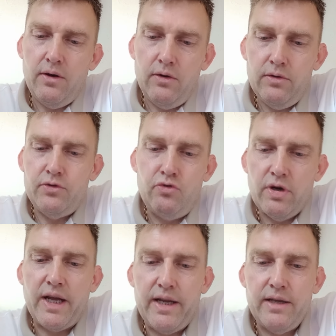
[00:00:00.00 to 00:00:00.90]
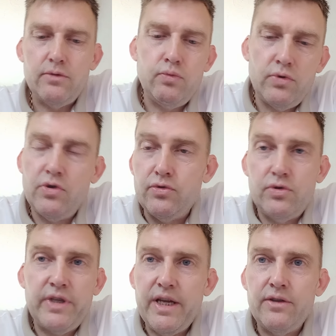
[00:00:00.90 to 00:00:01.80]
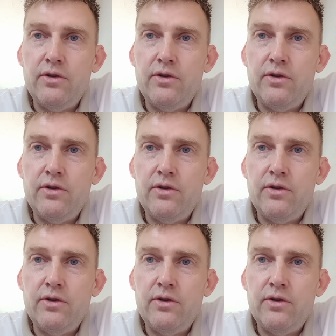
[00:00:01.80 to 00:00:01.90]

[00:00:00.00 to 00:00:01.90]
All the drug addicts would just kick the